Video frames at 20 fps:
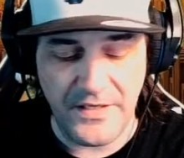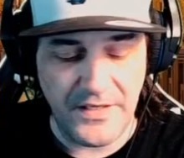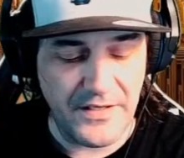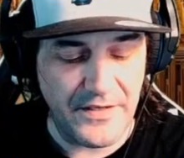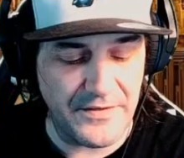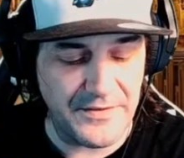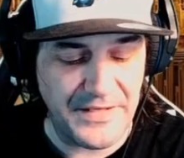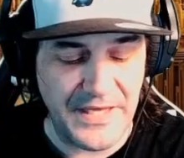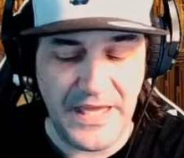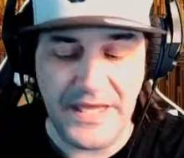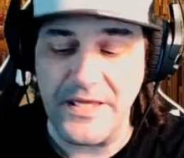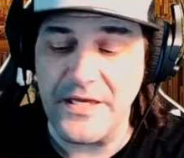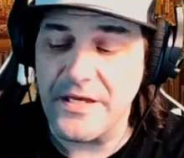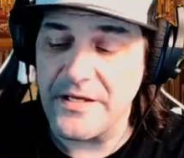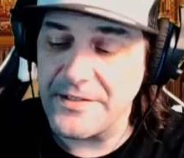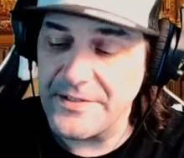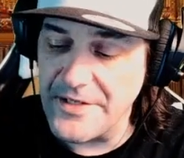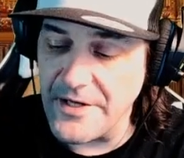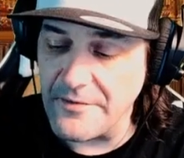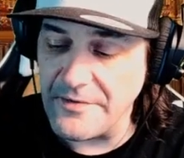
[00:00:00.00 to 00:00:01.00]
okay,
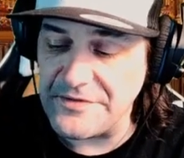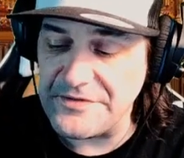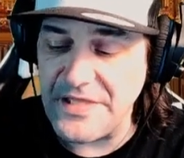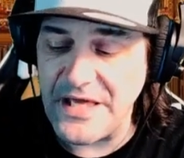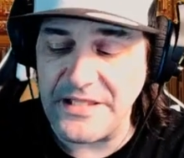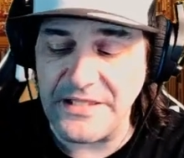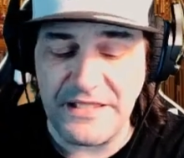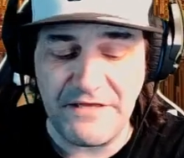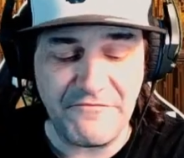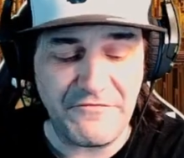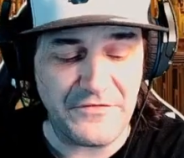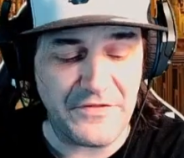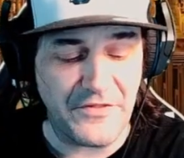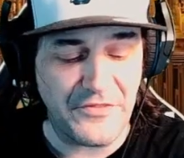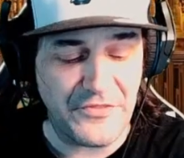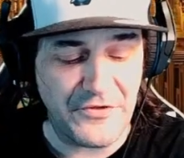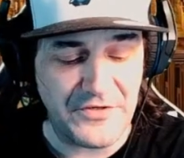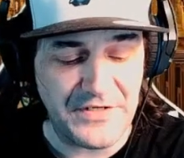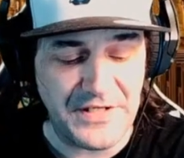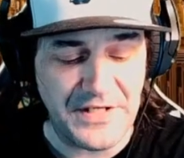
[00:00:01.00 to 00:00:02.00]
go with that link for the
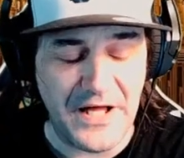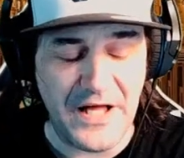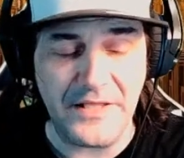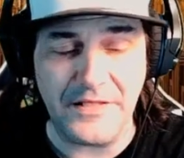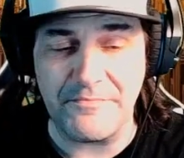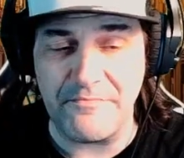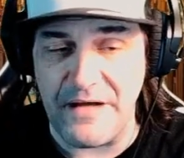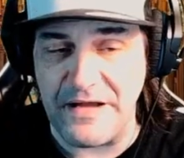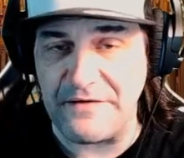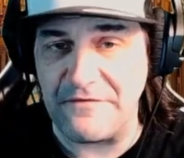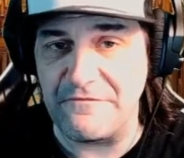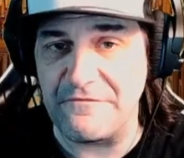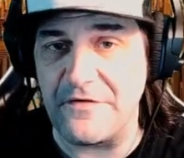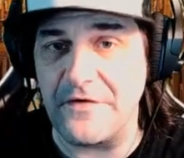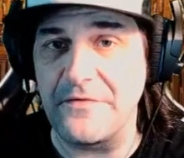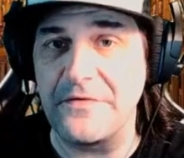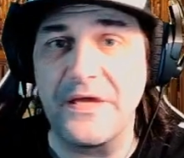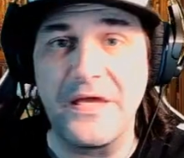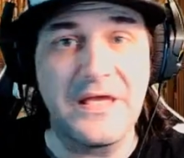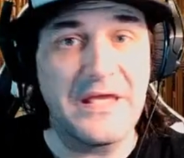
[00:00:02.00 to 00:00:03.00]
$30 microphone.